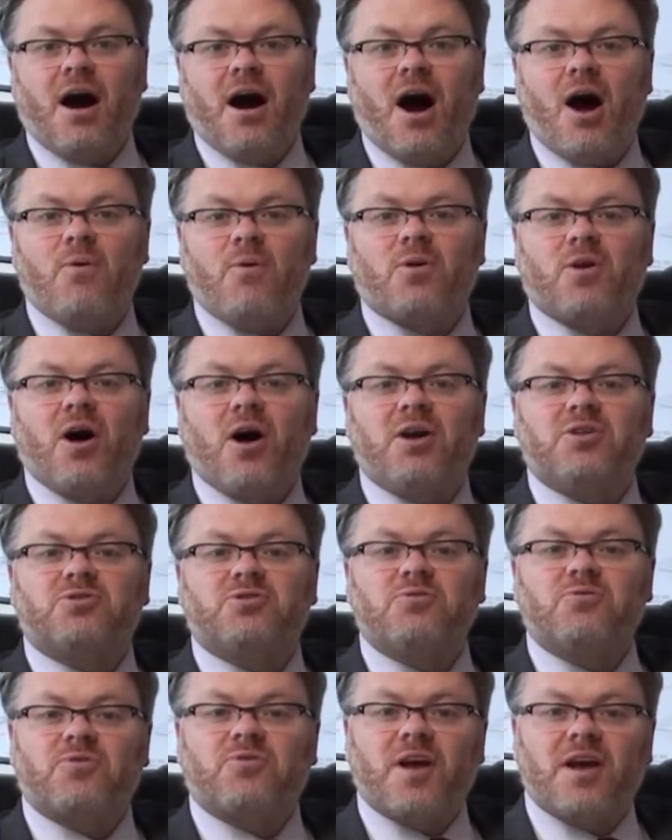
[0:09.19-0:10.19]
I would like
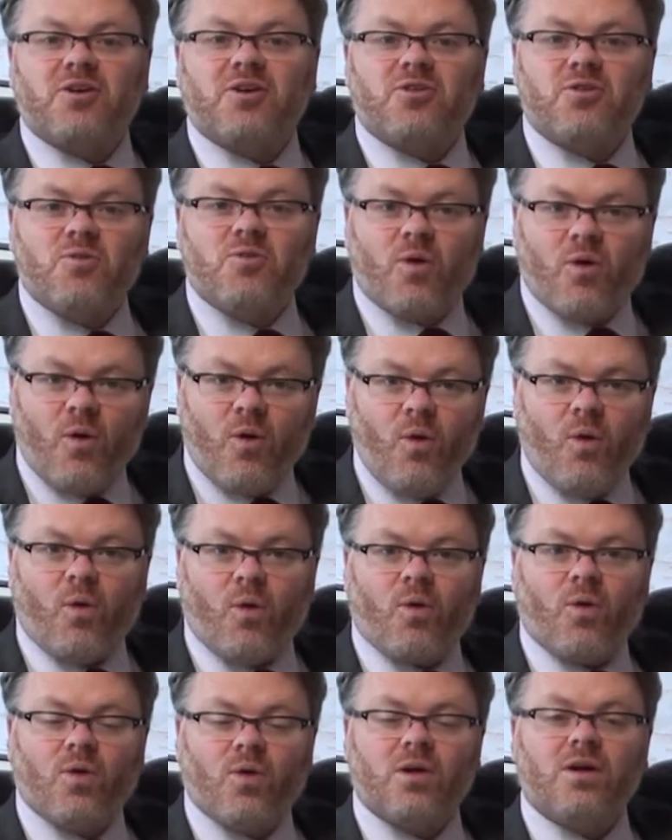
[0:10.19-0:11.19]
to thank you
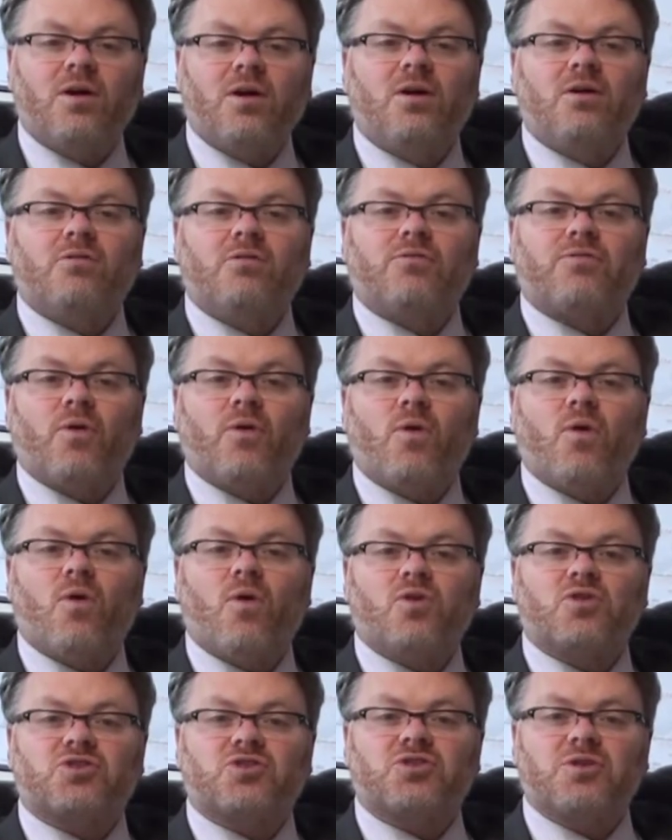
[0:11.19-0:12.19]
all
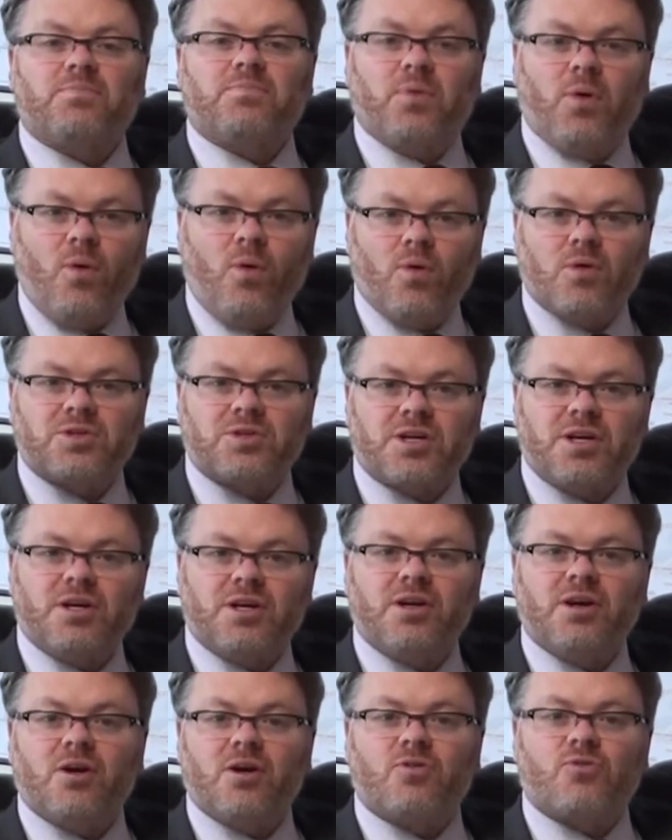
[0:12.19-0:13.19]
for
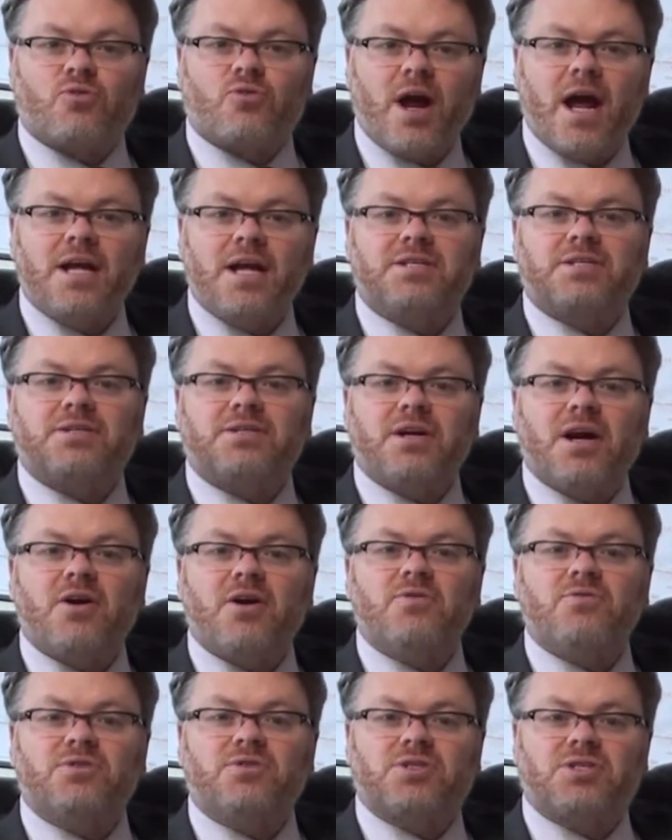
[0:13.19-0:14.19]
supporting Red
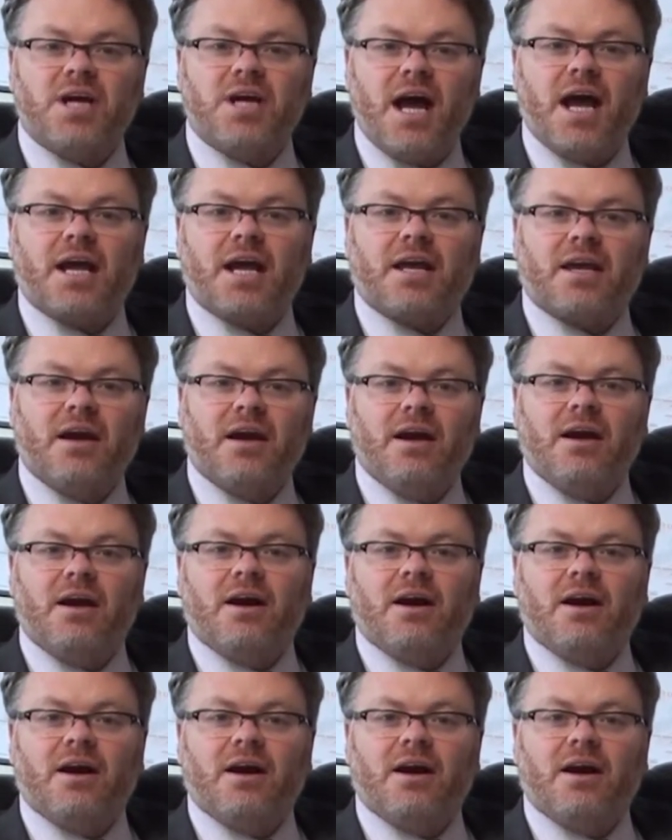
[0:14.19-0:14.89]
Nose Day.